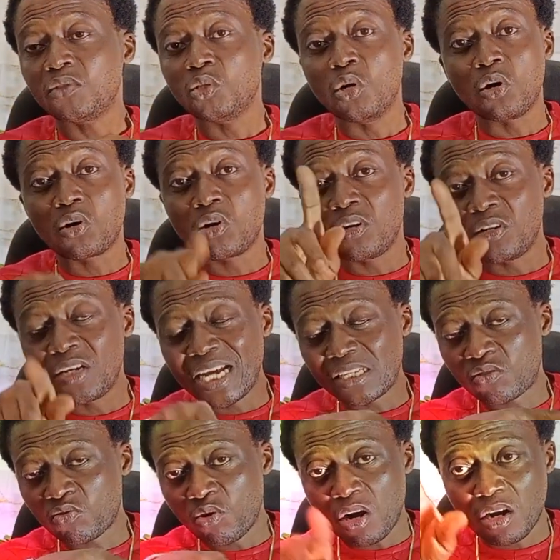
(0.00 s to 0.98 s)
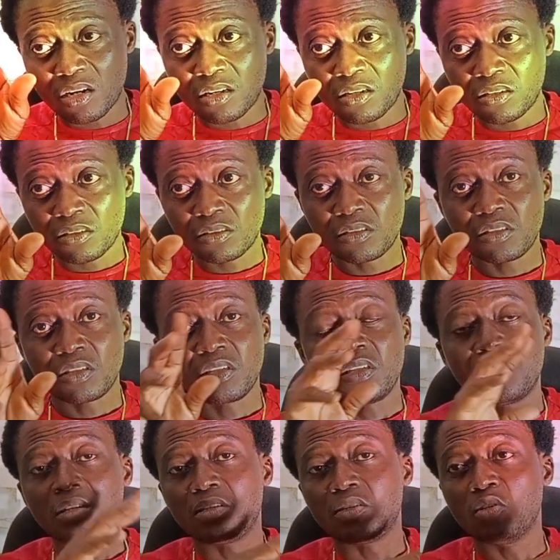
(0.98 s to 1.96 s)
No road network,
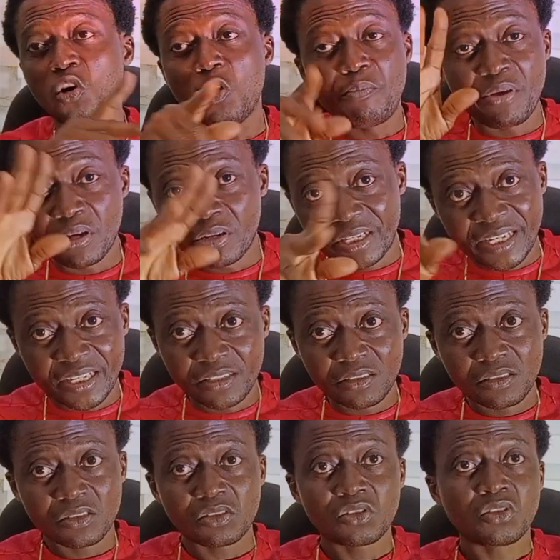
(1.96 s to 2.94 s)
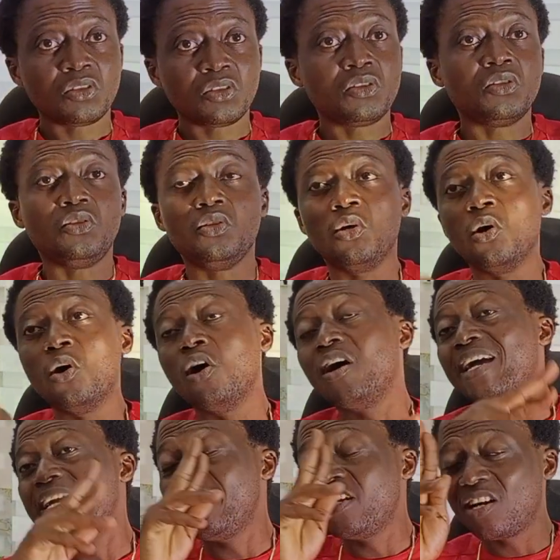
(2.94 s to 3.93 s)
no building,
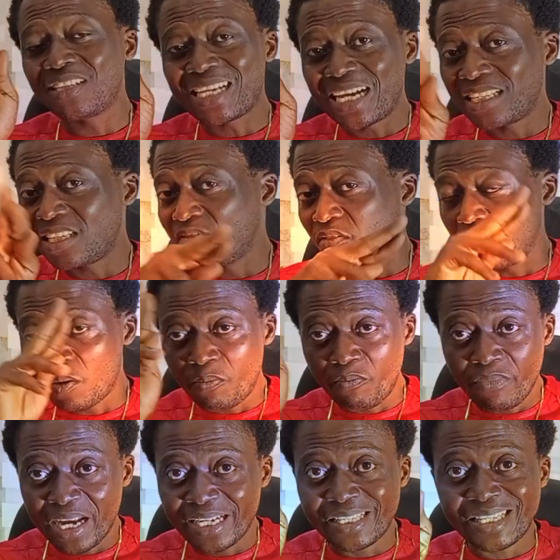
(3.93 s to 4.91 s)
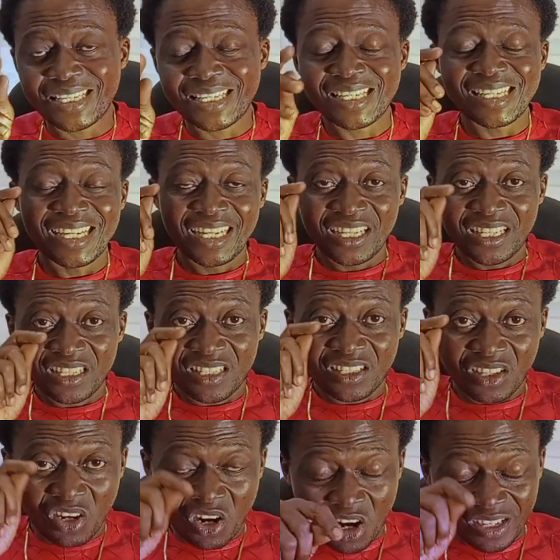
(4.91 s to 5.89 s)
no any other development
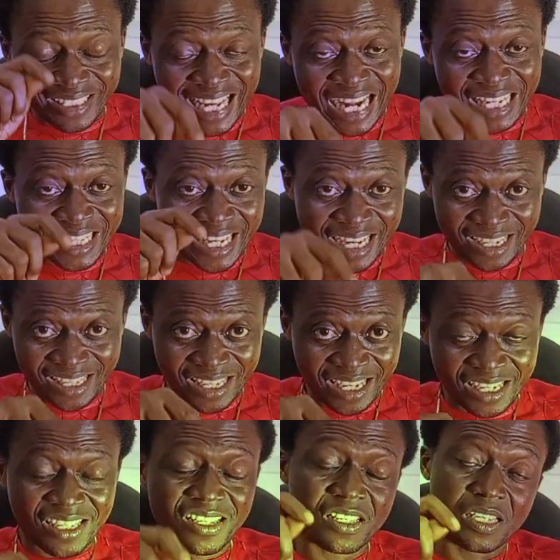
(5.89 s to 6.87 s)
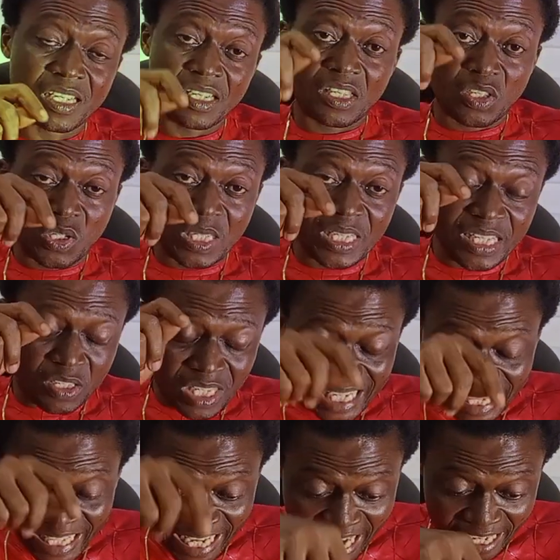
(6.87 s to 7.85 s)
on that estate till
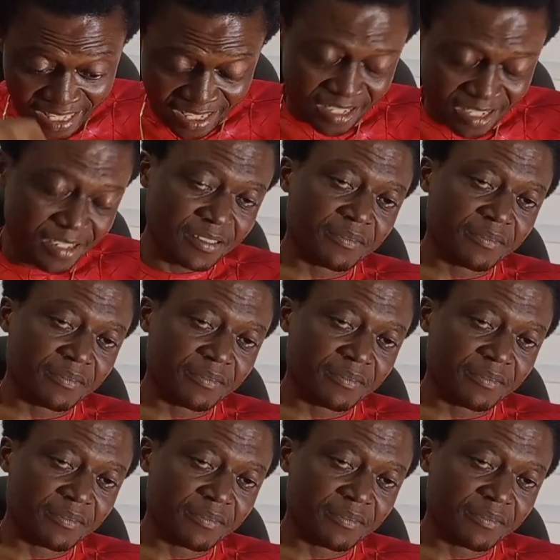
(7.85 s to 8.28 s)
date.